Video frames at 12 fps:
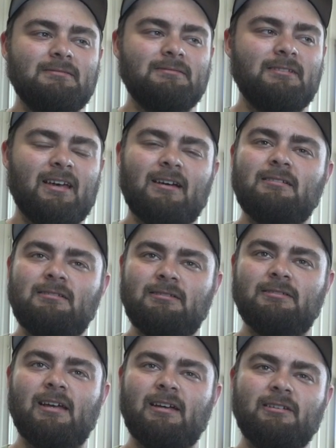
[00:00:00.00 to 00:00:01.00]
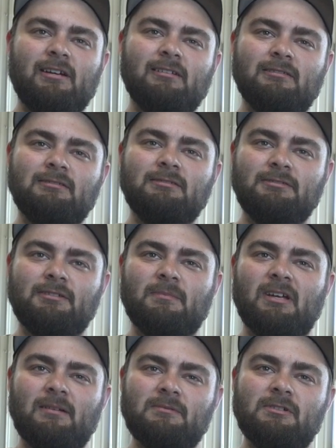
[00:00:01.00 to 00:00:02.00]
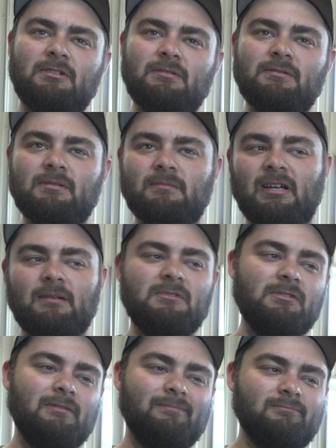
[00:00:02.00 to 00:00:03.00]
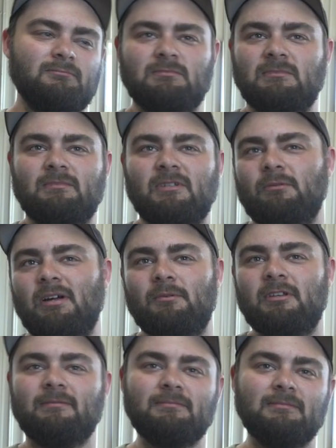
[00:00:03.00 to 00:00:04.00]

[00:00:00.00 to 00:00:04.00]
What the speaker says: Yeah. Yeah, you got to, sometimes you do. Sometimes you can get away with it.